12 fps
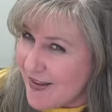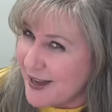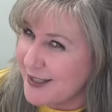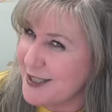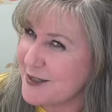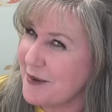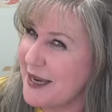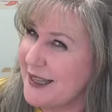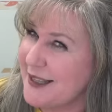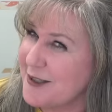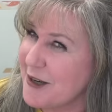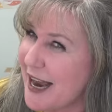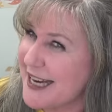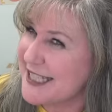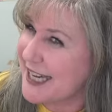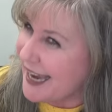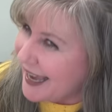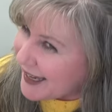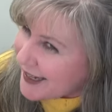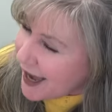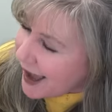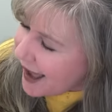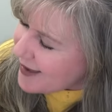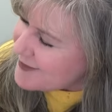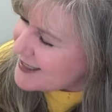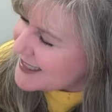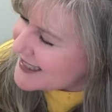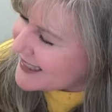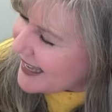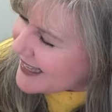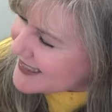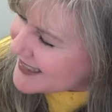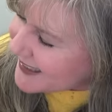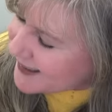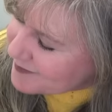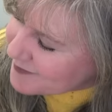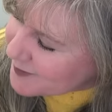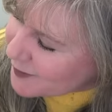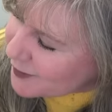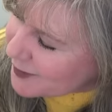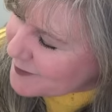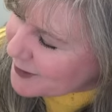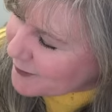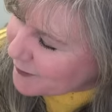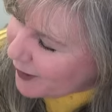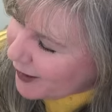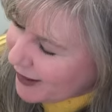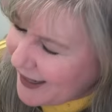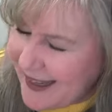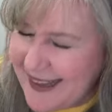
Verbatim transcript: found its way to the trash can i'm just guessing could be wrong